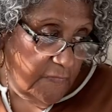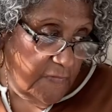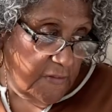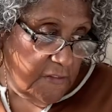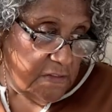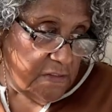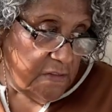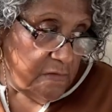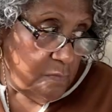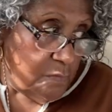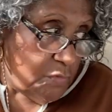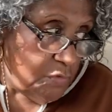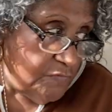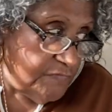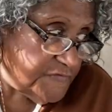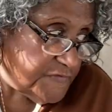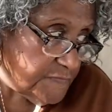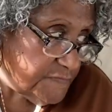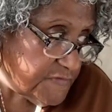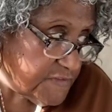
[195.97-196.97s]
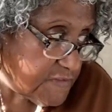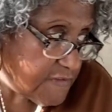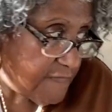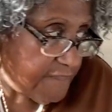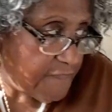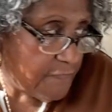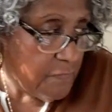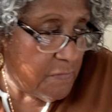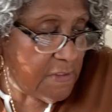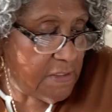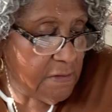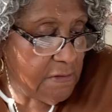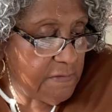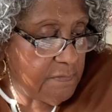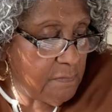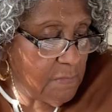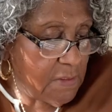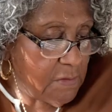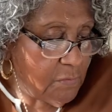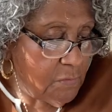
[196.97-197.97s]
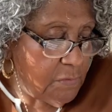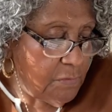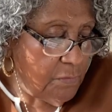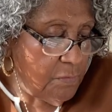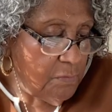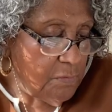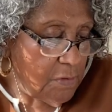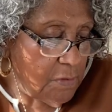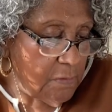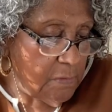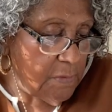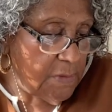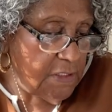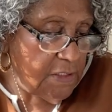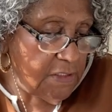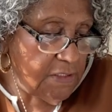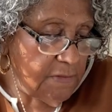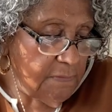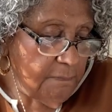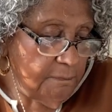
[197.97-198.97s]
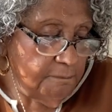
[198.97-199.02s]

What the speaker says: they did move some stuff around in my room already,